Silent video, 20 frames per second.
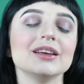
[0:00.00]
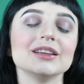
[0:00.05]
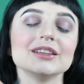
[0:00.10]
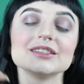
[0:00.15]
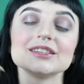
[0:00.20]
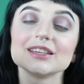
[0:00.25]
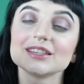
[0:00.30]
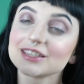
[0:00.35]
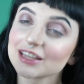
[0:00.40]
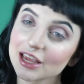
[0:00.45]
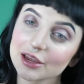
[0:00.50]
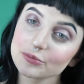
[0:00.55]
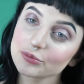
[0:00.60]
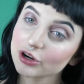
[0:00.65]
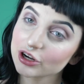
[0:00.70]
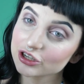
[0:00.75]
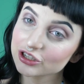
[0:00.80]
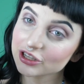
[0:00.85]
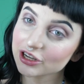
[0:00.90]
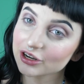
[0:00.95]
It's the same
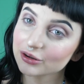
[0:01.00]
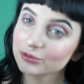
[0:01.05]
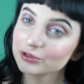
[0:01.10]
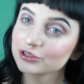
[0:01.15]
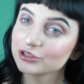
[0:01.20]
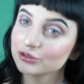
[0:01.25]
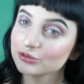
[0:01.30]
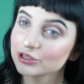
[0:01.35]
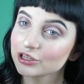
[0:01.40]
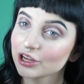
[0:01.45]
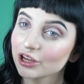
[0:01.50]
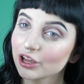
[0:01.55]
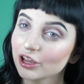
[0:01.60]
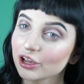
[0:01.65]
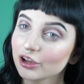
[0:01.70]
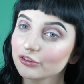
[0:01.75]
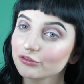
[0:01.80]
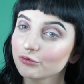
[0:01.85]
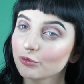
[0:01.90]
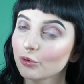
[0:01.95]
brush that I was
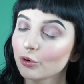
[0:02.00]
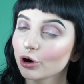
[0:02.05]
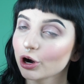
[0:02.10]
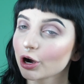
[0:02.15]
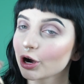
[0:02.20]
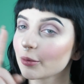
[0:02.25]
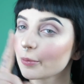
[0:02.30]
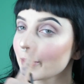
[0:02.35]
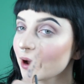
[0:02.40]
using for